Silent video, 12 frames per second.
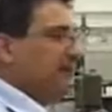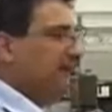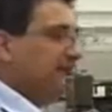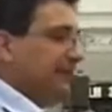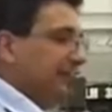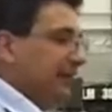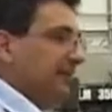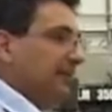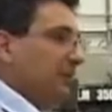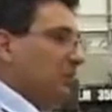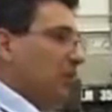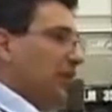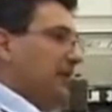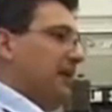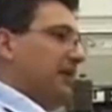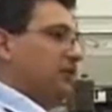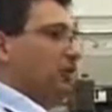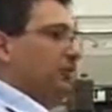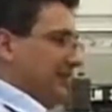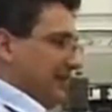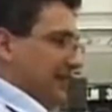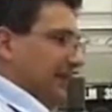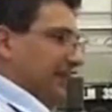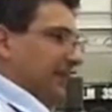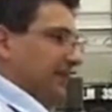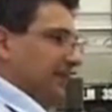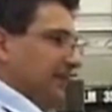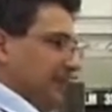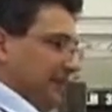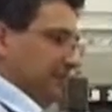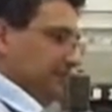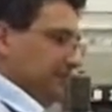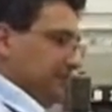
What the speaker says: can detect one atomic layer at a time.